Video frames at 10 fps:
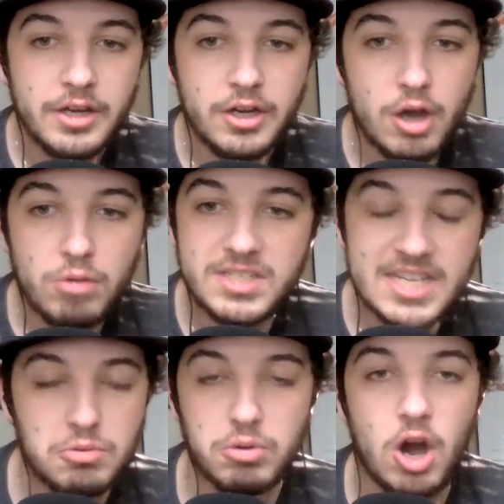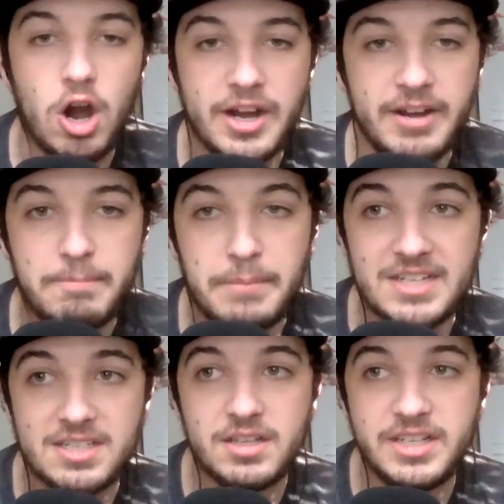you know, disregard it,
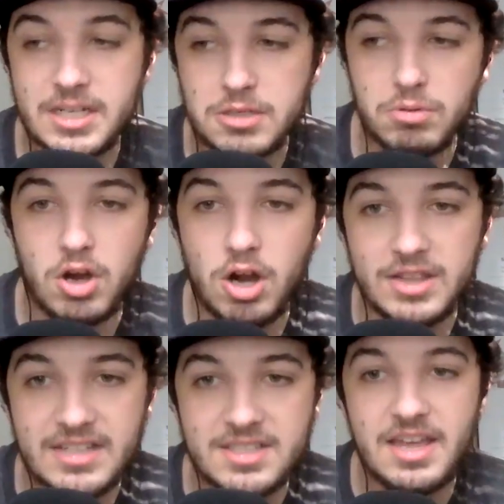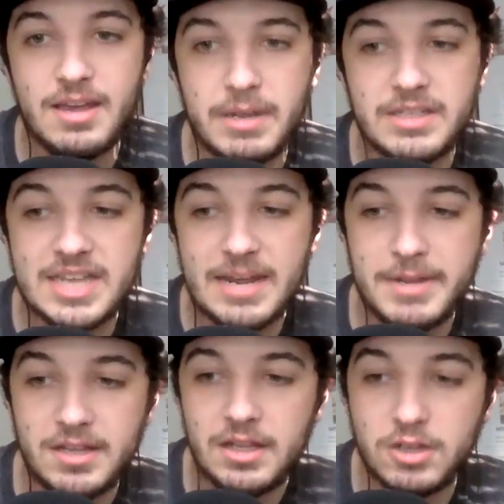basically, disregard that statement.
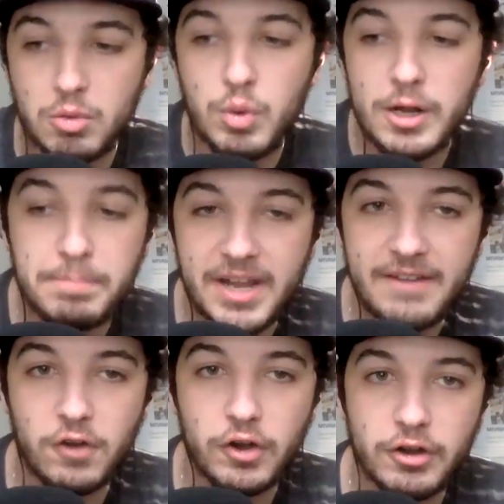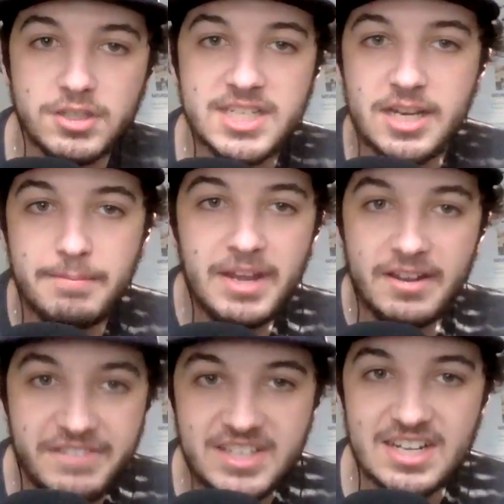Damian Lillard will play for your team
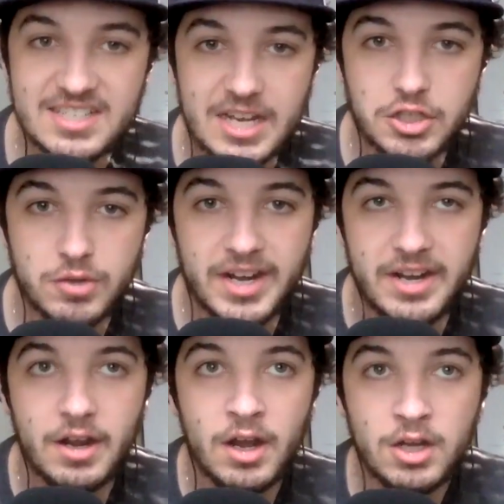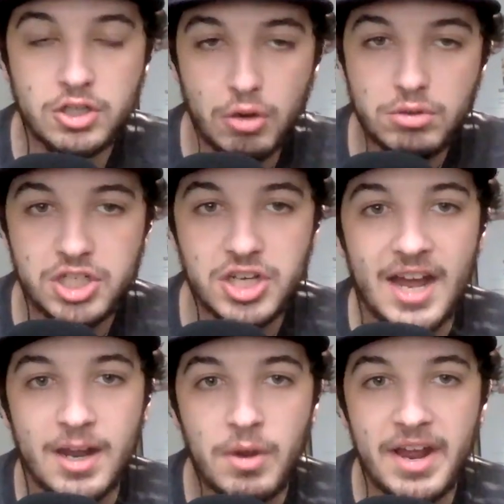if he does get traded. Don't
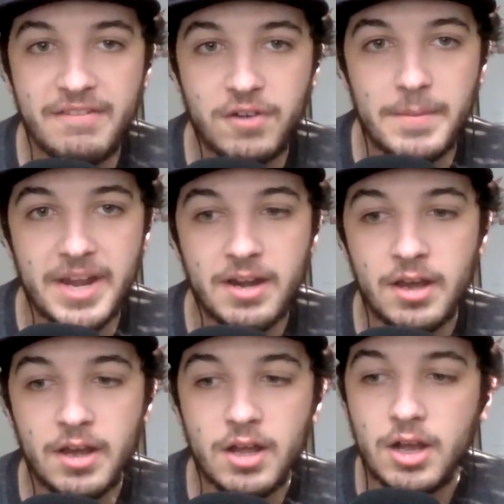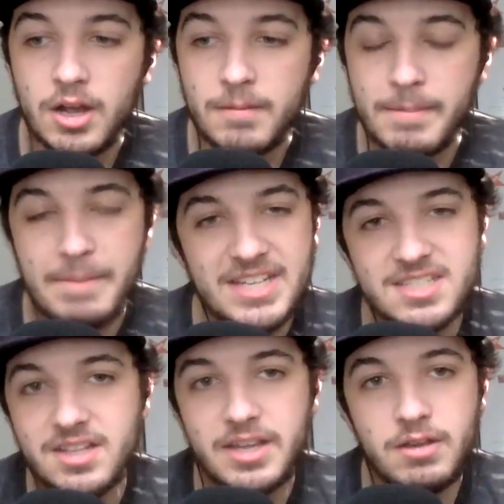shy away from it. But
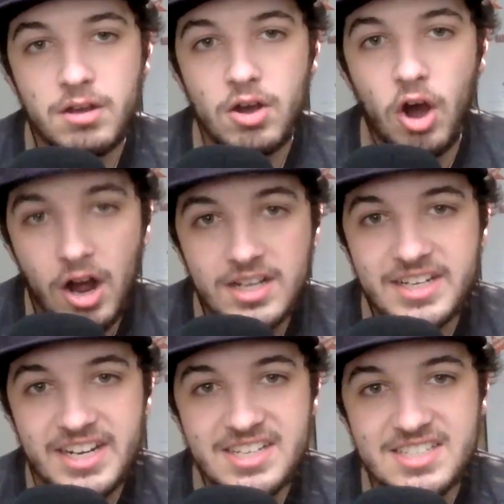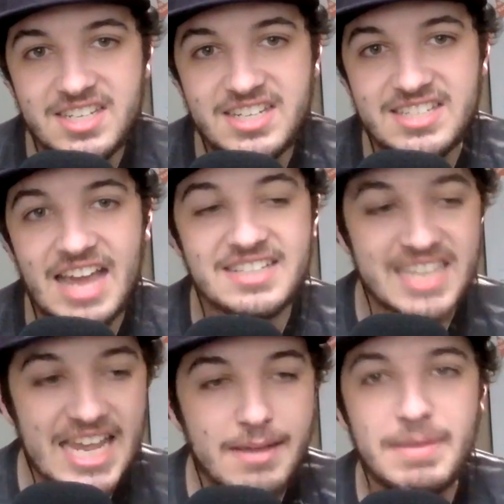basically, all it is is
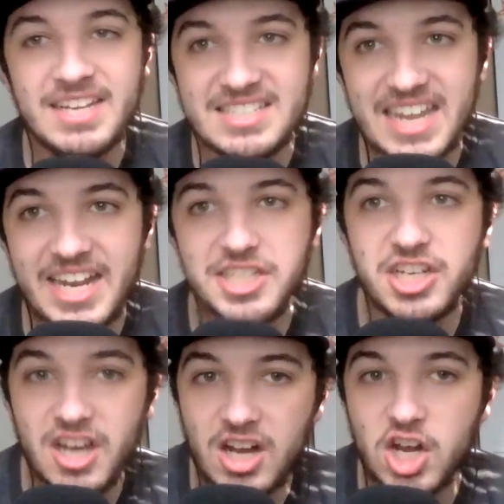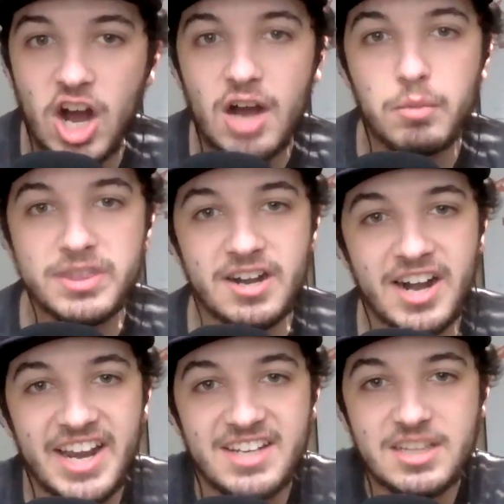that Dame and his agent got caught with their
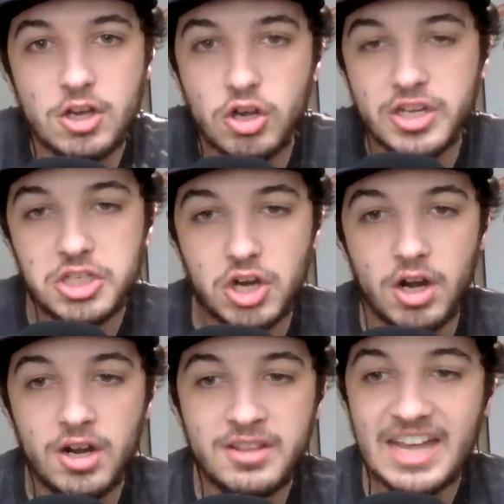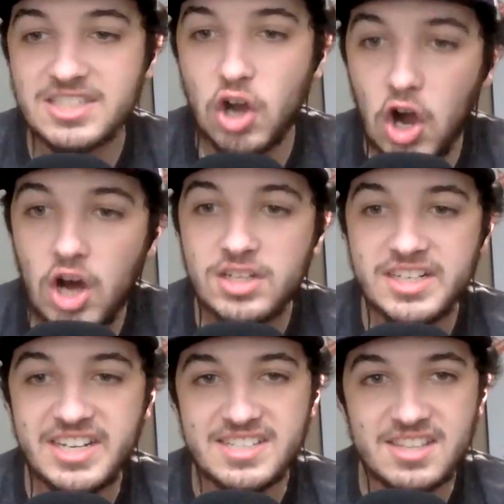hand in the cookie jar. That's
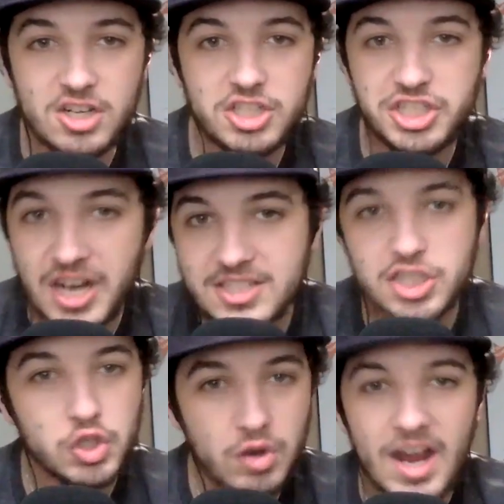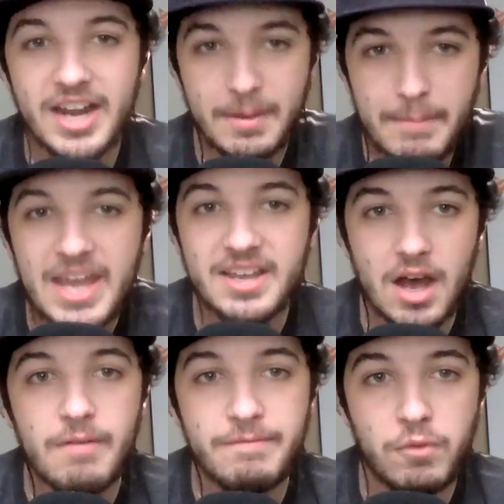all it is. And they're just trying to make
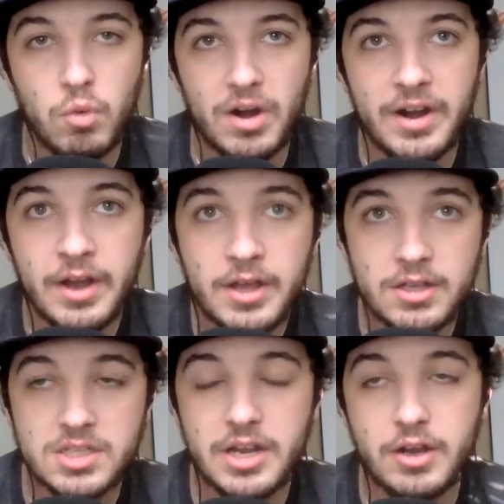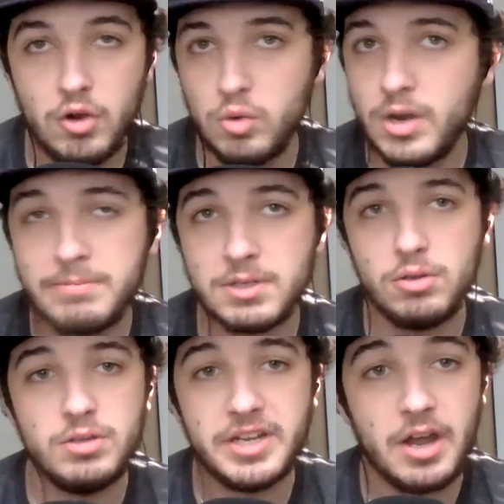up for it. They're saying, oh,
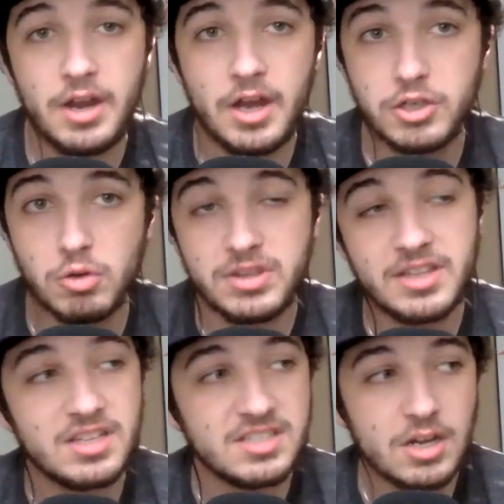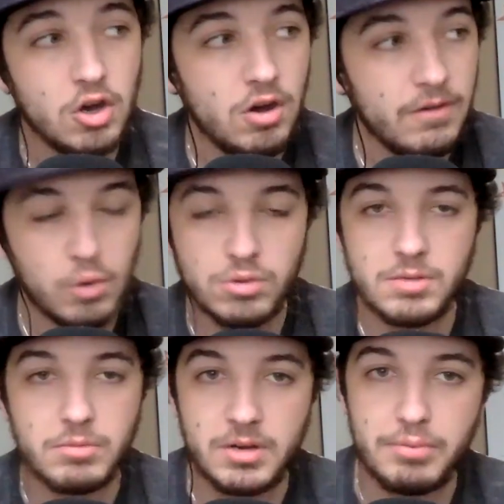absolutely. I, I don't think this at all. Of
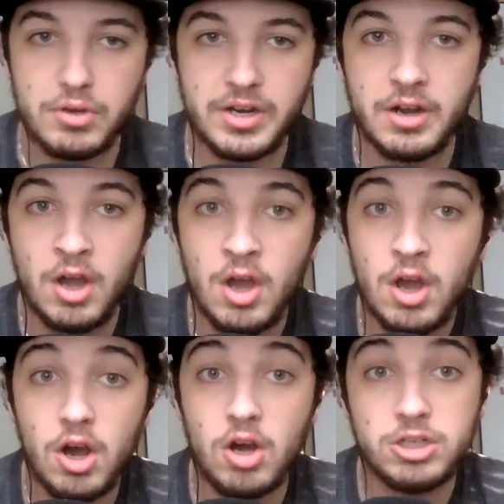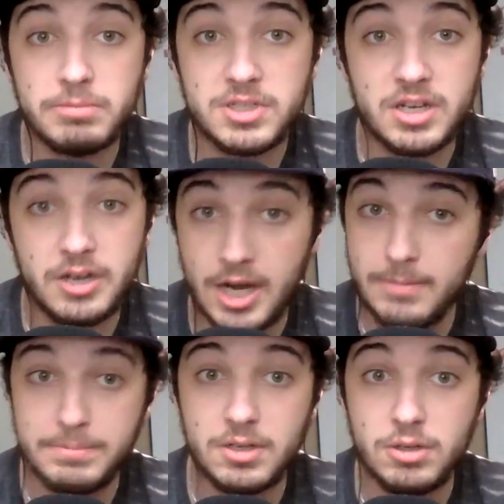course, I'm going to put in 100%.
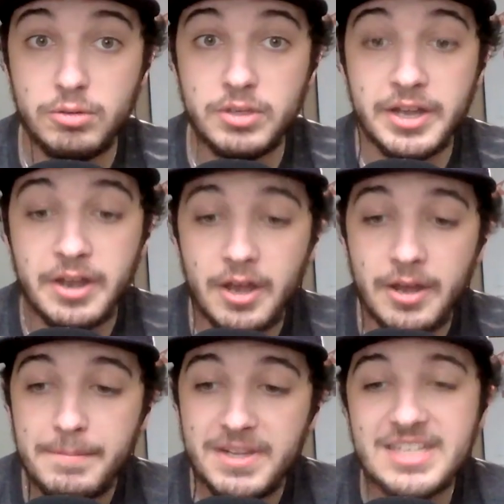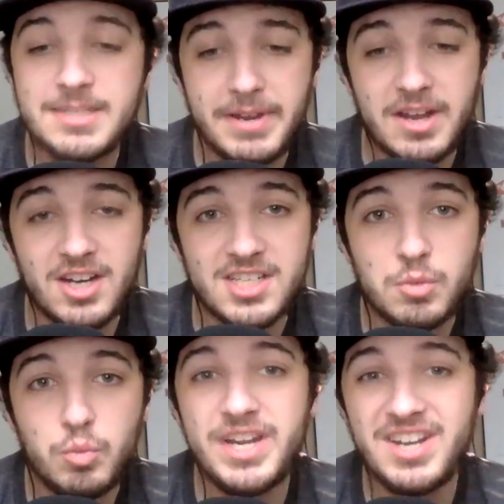Absolutely. But let's be
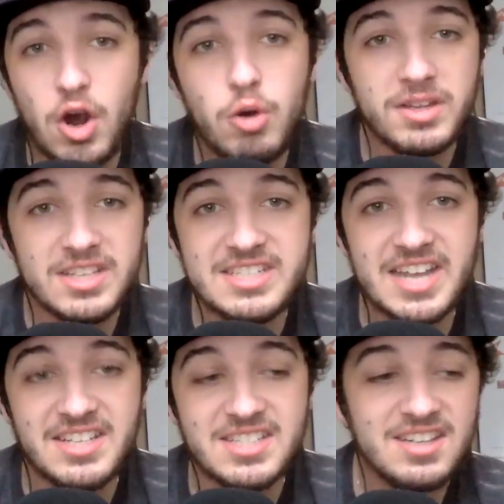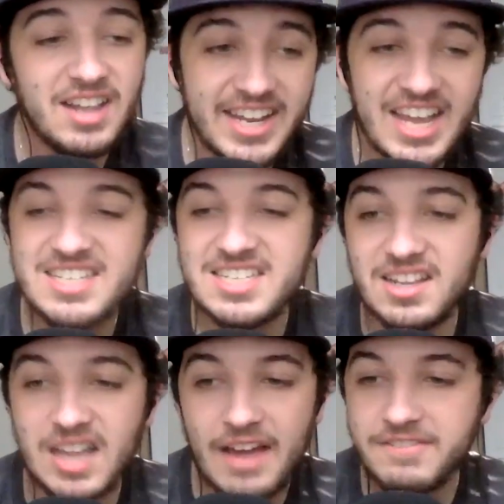honest, we know where this ends. Like I,
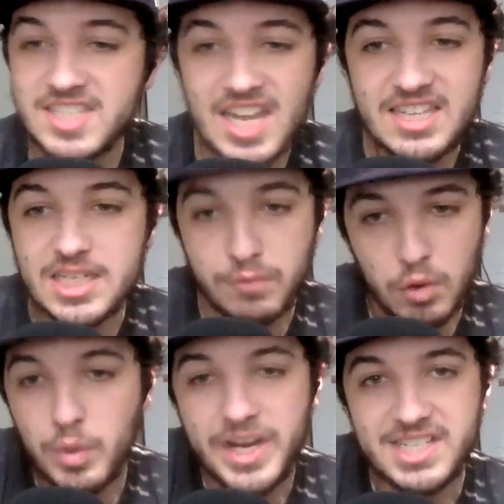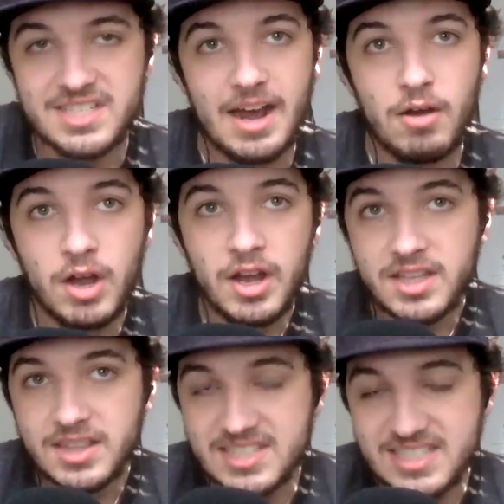I've said this for weeks now.
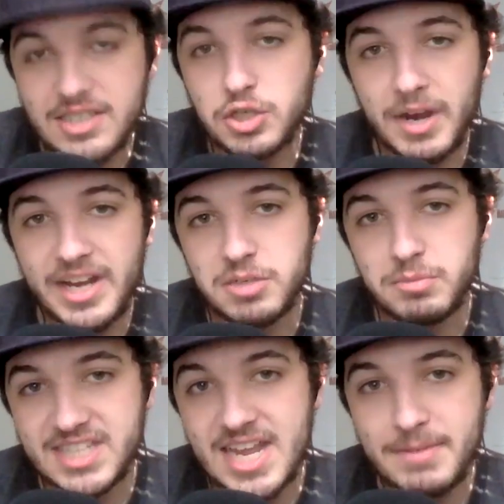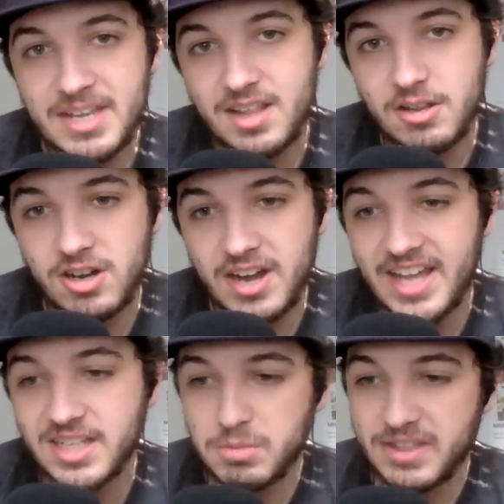The situation with Damian Lillard
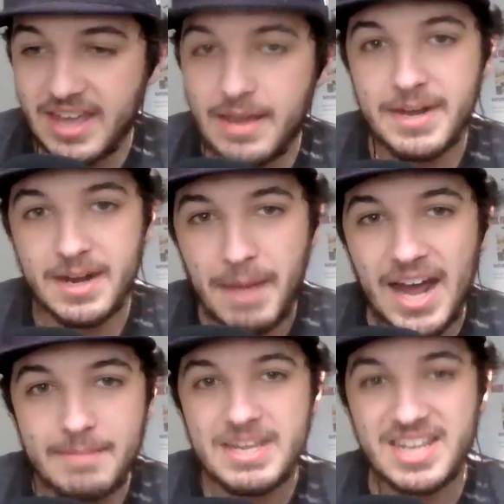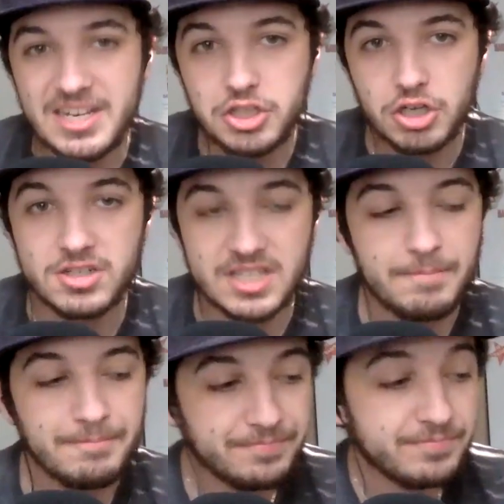ends with him in a Miami Heat jersey.